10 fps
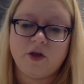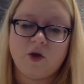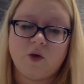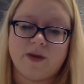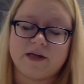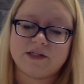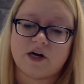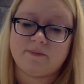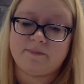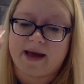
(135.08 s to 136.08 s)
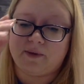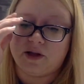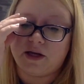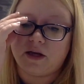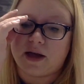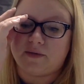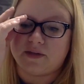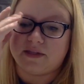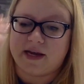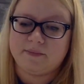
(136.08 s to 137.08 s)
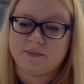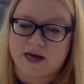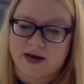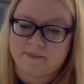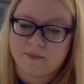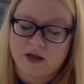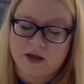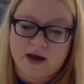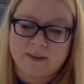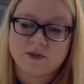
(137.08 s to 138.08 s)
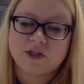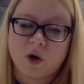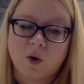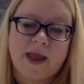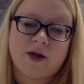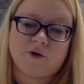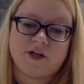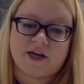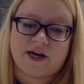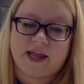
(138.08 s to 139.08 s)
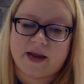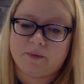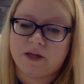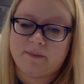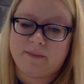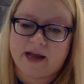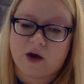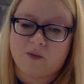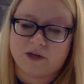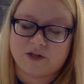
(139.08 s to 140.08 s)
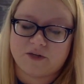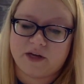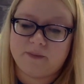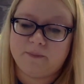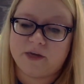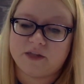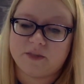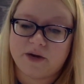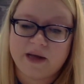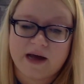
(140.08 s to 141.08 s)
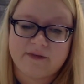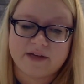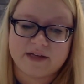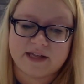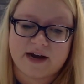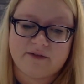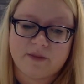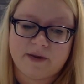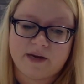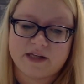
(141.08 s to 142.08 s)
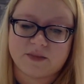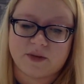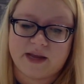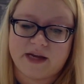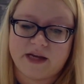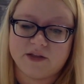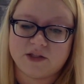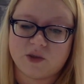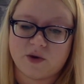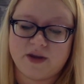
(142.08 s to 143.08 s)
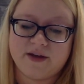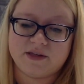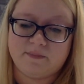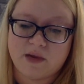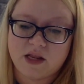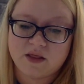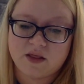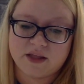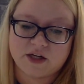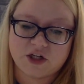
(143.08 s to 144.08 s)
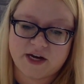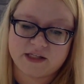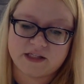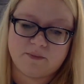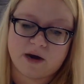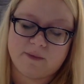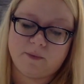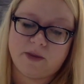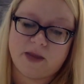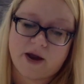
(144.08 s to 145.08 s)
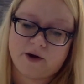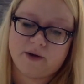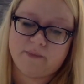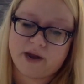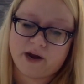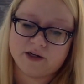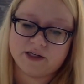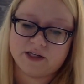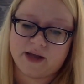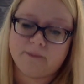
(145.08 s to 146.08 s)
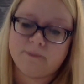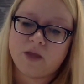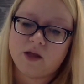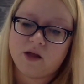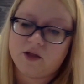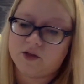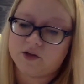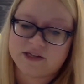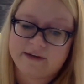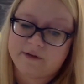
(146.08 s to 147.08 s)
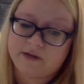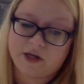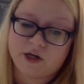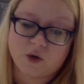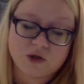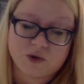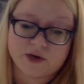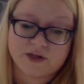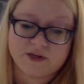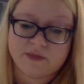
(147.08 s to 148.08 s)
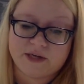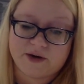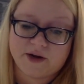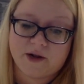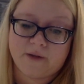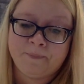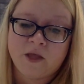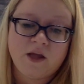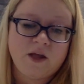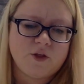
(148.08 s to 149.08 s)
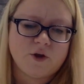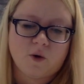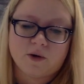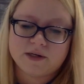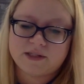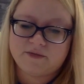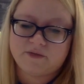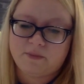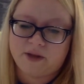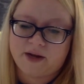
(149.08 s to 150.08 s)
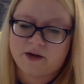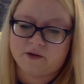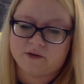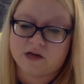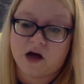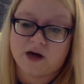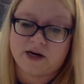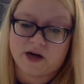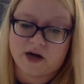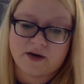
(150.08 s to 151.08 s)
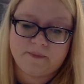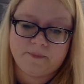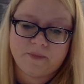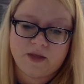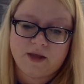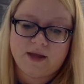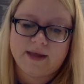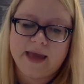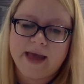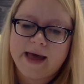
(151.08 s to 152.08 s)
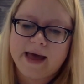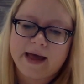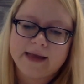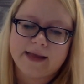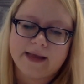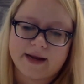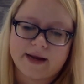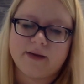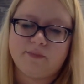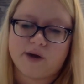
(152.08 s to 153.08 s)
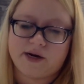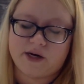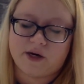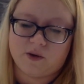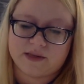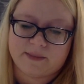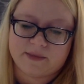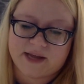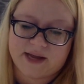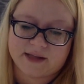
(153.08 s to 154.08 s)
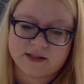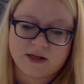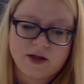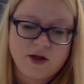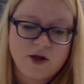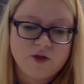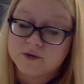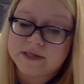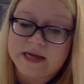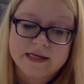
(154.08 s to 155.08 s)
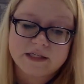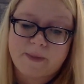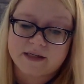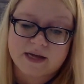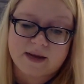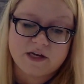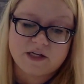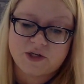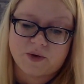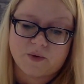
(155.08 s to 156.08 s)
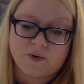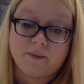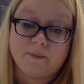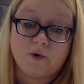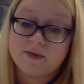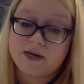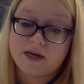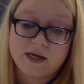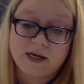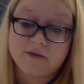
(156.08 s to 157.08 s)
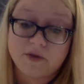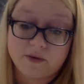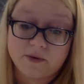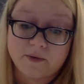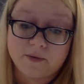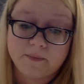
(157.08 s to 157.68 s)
We all start babbling at the same time. I'm so angry that I can't really make out much of it, but it's pretty obvious that everybody is relating the story of some mean thing that Chase and probably Aaron and Bear did to them. There's definitely no shortage of material. The chorus of complaint goes on and on. Yeah, I get it, Brendan holds up his hands. Those guys picked on me too, more than any of you.